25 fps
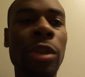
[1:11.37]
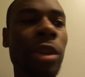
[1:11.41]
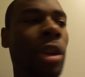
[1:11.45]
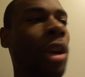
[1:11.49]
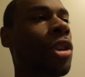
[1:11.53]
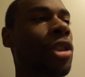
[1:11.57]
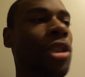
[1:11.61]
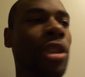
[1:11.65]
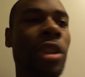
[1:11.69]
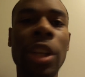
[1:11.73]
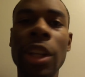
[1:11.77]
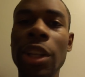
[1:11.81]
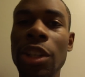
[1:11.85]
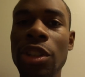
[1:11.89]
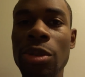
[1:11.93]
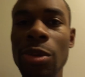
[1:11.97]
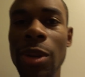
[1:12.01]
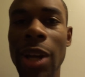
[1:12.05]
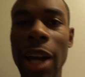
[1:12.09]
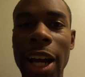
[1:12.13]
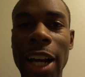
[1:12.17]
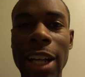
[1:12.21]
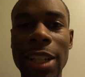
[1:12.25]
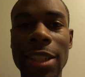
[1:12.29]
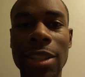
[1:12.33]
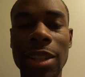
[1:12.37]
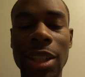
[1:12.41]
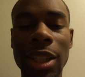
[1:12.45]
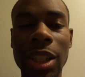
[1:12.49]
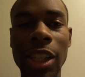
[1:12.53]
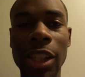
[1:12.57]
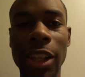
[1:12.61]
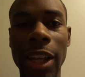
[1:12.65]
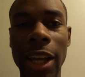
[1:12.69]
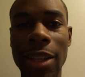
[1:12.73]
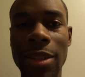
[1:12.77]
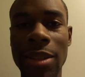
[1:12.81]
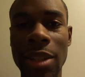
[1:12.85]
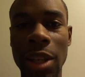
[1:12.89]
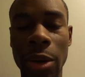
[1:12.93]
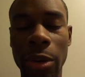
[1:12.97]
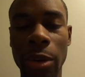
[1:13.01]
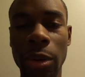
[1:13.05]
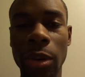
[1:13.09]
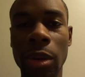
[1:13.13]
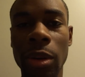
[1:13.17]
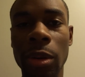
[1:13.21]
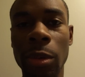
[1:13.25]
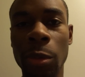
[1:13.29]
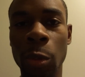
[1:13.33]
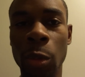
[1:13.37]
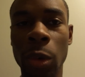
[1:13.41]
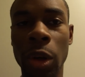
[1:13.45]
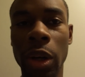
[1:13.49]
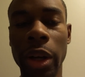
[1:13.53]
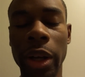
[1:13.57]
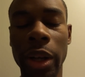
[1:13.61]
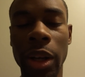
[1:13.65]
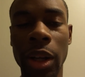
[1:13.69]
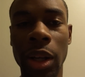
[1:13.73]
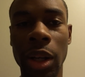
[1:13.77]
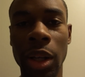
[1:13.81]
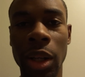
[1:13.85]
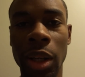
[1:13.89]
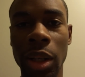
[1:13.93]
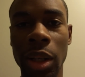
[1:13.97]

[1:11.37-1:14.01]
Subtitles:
Didn't you guys see that Zelda won